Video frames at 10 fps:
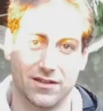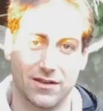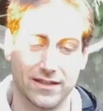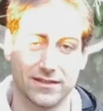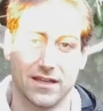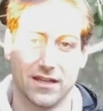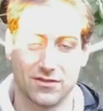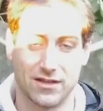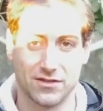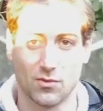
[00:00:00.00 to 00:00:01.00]
right?
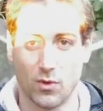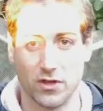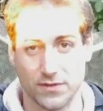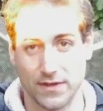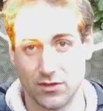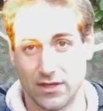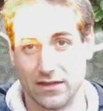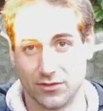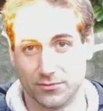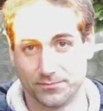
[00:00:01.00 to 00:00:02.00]
So that's the worst thing you
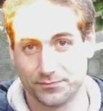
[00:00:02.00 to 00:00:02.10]
can do.